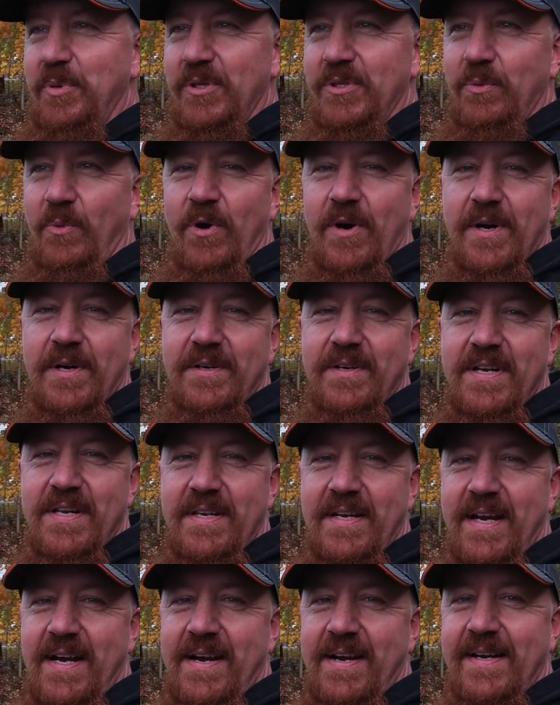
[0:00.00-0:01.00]
put the water
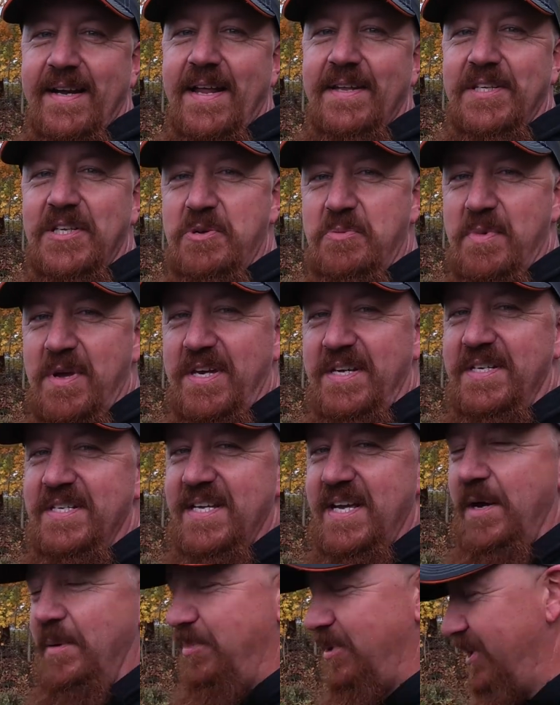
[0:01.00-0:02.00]
in there, got the
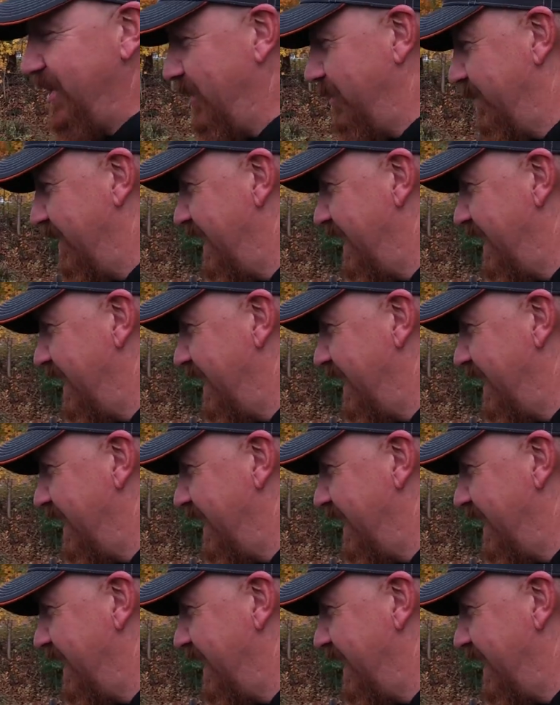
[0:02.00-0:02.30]
humidity up a little